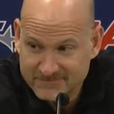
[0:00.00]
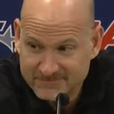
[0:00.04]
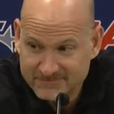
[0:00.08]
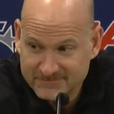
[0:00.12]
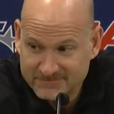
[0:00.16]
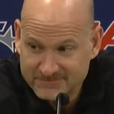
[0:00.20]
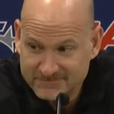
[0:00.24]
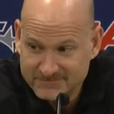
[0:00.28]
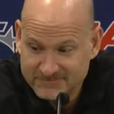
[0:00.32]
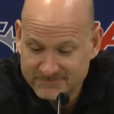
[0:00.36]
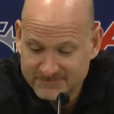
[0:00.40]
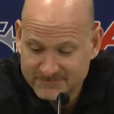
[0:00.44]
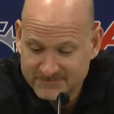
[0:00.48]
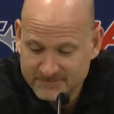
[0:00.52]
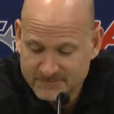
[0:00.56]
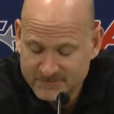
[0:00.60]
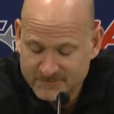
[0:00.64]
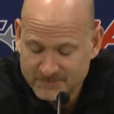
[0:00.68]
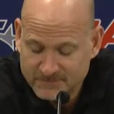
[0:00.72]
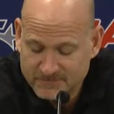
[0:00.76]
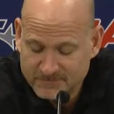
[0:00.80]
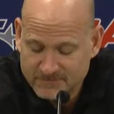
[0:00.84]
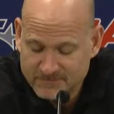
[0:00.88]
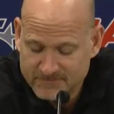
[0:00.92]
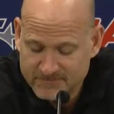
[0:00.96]

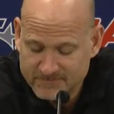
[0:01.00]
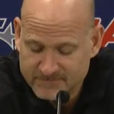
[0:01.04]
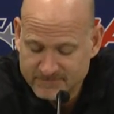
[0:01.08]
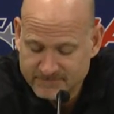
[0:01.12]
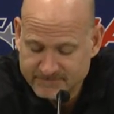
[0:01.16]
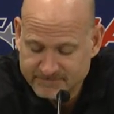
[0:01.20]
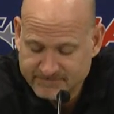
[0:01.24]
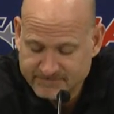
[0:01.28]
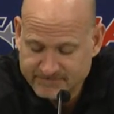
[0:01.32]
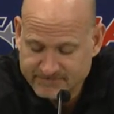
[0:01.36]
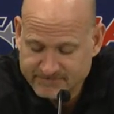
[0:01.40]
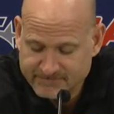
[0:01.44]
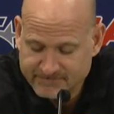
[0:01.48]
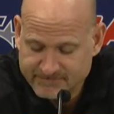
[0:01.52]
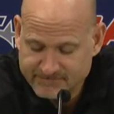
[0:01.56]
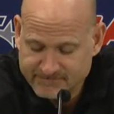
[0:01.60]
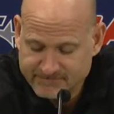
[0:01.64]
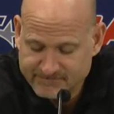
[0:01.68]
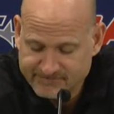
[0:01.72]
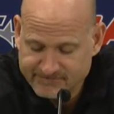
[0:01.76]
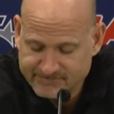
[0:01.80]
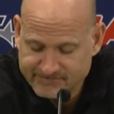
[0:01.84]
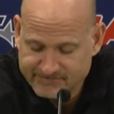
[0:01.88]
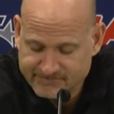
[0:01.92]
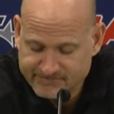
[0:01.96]

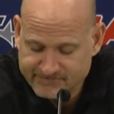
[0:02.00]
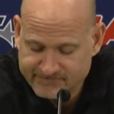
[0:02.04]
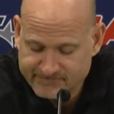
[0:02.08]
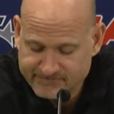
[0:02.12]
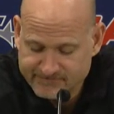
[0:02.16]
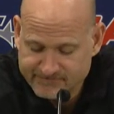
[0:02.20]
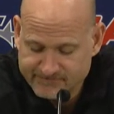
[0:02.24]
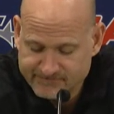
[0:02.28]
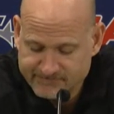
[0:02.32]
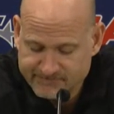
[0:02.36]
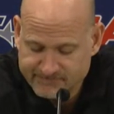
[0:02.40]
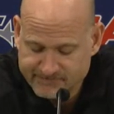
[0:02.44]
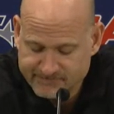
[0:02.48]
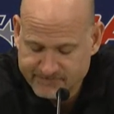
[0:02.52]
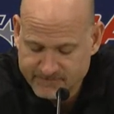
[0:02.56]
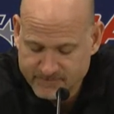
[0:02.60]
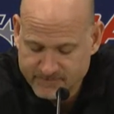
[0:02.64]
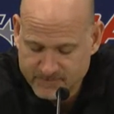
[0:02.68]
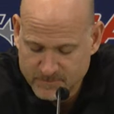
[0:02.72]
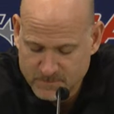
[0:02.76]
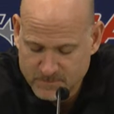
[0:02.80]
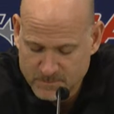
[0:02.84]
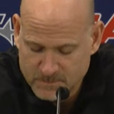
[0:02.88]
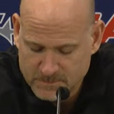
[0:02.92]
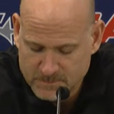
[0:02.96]

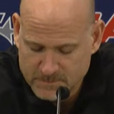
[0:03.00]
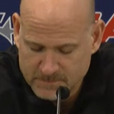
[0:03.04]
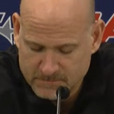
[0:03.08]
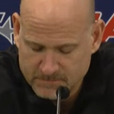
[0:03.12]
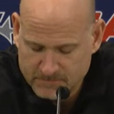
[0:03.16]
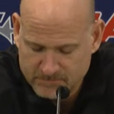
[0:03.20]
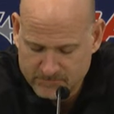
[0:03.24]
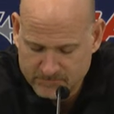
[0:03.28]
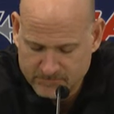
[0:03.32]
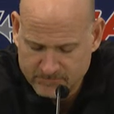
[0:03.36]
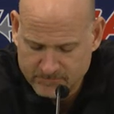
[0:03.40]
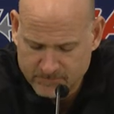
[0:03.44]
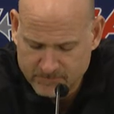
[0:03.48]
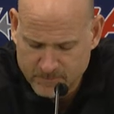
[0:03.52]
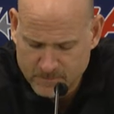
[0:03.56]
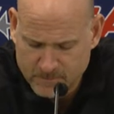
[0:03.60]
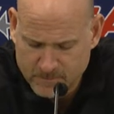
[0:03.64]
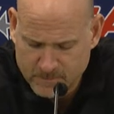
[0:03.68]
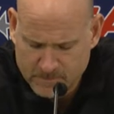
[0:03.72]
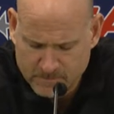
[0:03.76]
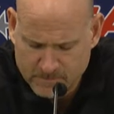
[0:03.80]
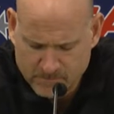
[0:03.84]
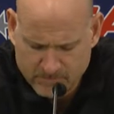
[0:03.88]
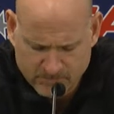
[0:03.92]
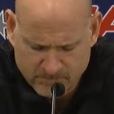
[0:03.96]

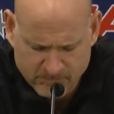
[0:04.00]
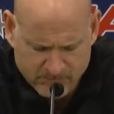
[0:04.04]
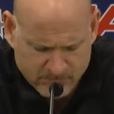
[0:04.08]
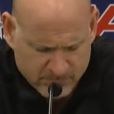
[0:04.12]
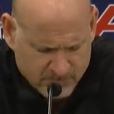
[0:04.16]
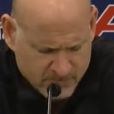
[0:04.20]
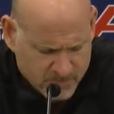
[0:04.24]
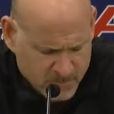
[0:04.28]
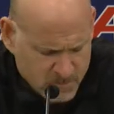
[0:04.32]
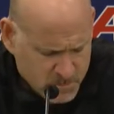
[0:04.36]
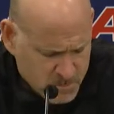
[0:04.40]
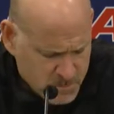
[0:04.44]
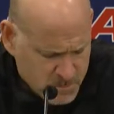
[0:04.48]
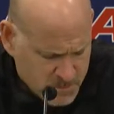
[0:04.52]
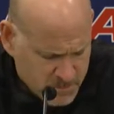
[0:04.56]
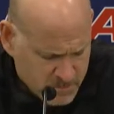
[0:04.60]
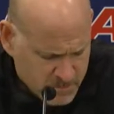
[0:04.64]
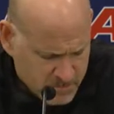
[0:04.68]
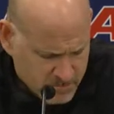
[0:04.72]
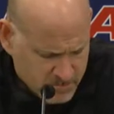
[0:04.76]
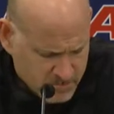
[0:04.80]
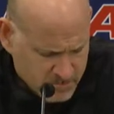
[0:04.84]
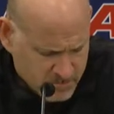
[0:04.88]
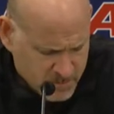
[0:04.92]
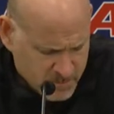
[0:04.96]

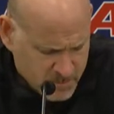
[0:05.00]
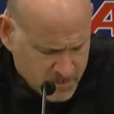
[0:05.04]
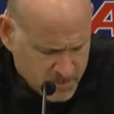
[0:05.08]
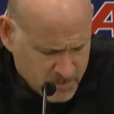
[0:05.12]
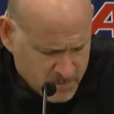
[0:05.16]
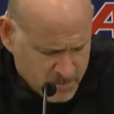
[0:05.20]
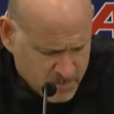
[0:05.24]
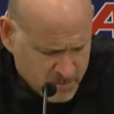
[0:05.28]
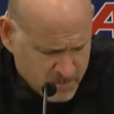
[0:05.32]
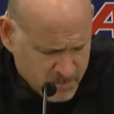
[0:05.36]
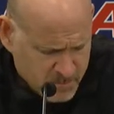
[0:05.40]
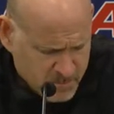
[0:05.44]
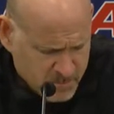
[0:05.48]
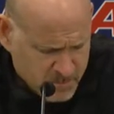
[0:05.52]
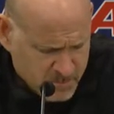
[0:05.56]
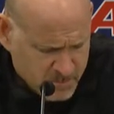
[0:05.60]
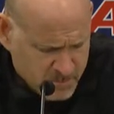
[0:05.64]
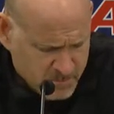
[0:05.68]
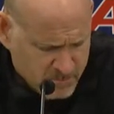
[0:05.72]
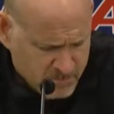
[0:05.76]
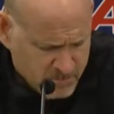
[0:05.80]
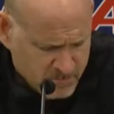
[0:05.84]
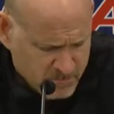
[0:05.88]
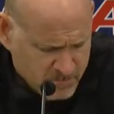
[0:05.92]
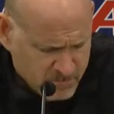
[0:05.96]

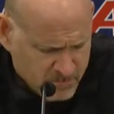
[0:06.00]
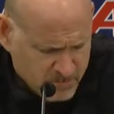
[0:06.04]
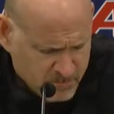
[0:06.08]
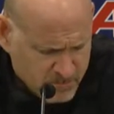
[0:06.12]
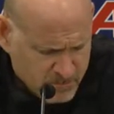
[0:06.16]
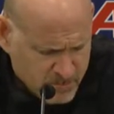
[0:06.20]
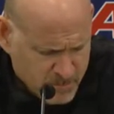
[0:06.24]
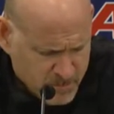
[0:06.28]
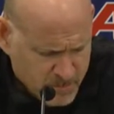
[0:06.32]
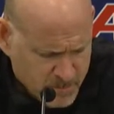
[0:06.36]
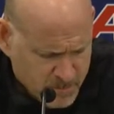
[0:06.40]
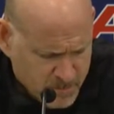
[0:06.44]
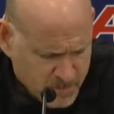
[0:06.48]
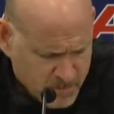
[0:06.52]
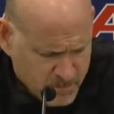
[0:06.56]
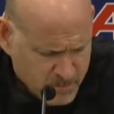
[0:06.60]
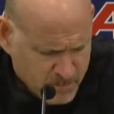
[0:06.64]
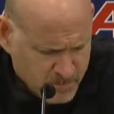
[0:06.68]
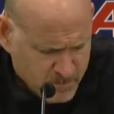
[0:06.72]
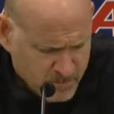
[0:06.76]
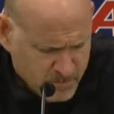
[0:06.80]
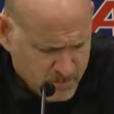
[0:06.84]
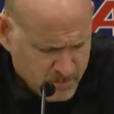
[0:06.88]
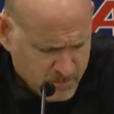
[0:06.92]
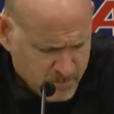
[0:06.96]

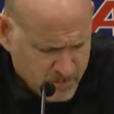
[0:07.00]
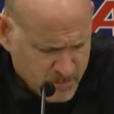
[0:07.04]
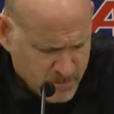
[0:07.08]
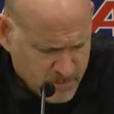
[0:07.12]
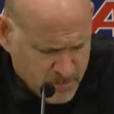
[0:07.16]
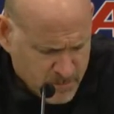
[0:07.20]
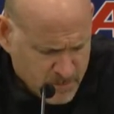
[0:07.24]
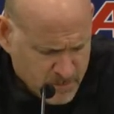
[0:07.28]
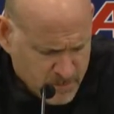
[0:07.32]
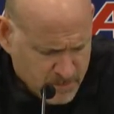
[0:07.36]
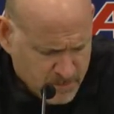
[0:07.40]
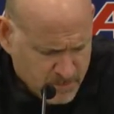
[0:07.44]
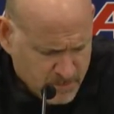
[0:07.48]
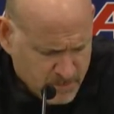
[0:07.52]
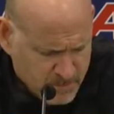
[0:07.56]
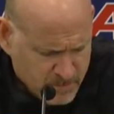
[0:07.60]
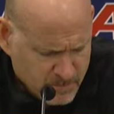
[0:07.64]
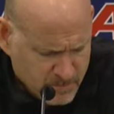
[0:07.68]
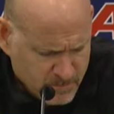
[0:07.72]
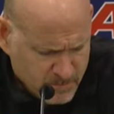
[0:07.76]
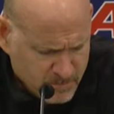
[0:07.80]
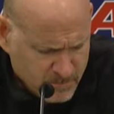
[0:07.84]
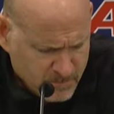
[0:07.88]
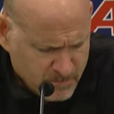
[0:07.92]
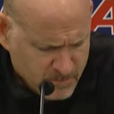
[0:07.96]

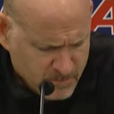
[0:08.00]
This person isn't speaking.